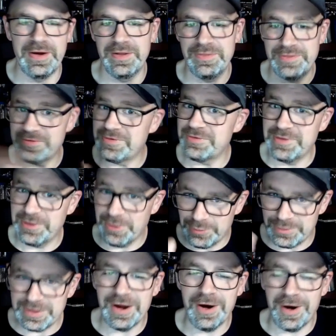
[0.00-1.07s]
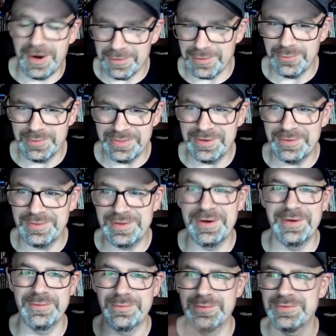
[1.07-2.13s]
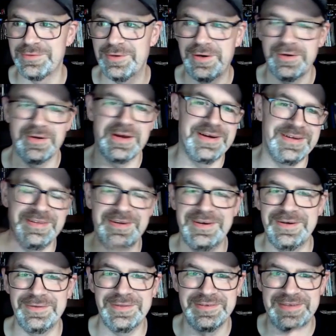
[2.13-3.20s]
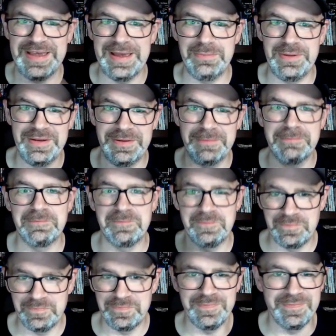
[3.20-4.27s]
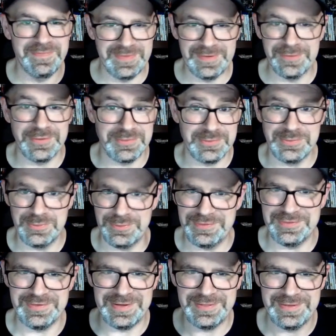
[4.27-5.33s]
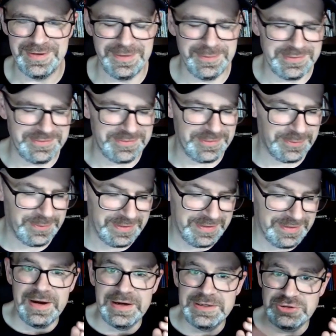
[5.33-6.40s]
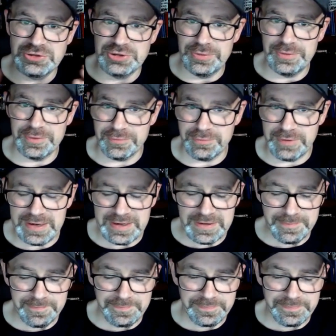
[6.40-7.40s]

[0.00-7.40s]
This is the only horror one, though. The other ones are all kind of, you know, the sappy Christmas movies that they always do. Jonah Ray